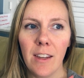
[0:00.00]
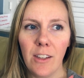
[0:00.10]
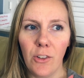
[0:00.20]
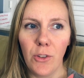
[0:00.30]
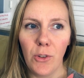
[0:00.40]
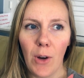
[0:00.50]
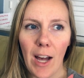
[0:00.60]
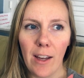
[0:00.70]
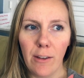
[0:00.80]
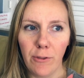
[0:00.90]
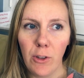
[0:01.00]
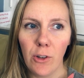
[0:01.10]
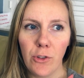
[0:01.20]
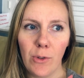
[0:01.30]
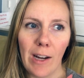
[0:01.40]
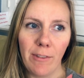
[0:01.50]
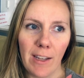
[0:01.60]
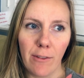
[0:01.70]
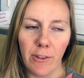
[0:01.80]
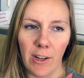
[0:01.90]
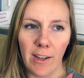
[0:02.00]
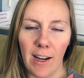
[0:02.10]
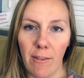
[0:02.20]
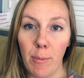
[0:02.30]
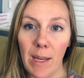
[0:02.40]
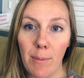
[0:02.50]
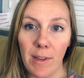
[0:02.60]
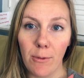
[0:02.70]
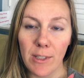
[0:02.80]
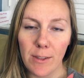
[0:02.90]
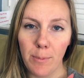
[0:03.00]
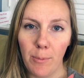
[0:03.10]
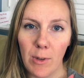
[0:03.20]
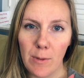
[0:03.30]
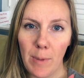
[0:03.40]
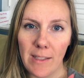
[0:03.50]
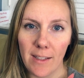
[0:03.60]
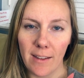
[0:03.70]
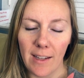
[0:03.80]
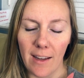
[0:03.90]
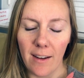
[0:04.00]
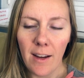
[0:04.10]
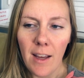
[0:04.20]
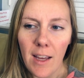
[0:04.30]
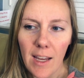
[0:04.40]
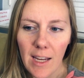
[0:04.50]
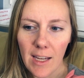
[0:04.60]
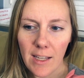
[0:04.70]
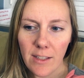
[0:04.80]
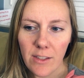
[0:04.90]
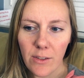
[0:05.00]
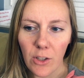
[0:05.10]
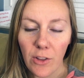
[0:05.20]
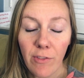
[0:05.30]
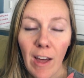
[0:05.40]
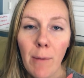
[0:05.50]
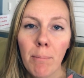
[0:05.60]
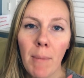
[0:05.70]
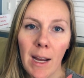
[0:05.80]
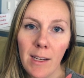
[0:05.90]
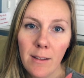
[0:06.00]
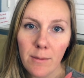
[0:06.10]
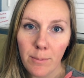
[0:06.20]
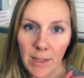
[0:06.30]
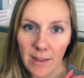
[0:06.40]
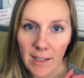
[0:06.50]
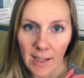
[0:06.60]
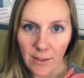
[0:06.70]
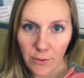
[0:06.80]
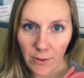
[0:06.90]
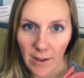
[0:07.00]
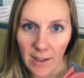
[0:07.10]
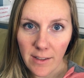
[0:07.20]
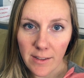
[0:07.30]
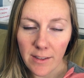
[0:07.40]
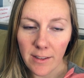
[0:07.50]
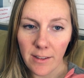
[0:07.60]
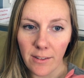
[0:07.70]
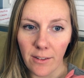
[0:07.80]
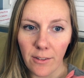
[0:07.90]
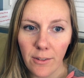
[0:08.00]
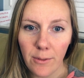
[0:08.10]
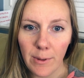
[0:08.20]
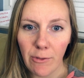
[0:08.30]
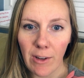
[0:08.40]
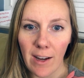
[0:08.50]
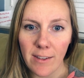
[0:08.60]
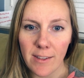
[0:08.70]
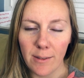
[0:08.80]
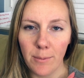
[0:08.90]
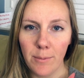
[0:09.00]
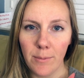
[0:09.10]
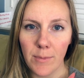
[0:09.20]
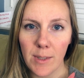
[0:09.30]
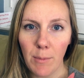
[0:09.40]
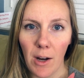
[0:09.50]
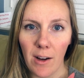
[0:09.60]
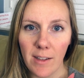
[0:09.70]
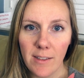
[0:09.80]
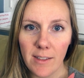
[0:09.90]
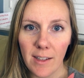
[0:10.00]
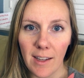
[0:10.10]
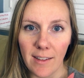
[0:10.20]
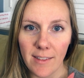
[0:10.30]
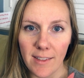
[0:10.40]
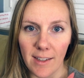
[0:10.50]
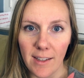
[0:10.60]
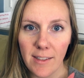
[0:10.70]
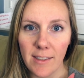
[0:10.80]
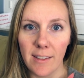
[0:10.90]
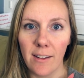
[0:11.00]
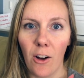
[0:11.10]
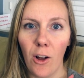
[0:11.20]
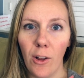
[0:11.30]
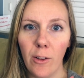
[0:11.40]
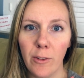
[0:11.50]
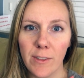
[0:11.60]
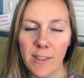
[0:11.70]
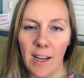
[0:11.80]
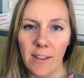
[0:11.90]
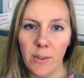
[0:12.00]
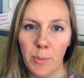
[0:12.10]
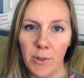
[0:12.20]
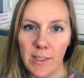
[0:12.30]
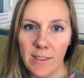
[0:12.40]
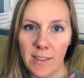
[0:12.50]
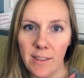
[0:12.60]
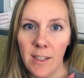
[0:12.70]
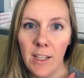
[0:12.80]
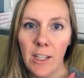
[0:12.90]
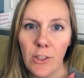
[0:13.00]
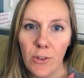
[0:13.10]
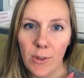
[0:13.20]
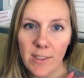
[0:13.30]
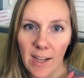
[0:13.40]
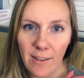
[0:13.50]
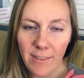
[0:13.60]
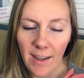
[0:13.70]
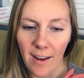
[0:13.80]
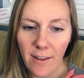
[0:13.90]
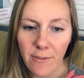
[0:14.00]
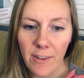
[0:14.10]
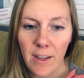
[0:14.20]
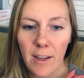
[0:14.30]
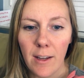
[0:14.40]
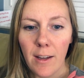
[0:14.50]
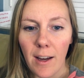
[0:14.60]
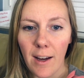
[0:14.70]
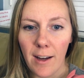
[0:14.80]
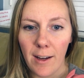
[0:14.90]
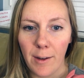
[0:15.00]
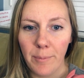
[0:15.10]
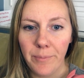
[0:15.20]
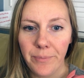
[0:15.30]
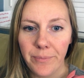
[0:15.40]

if you don't do IVF, you're not going to have a baby, was basically it. And that might be the case for us. We've got some odds against us, and all signs are pointed towards IVF. And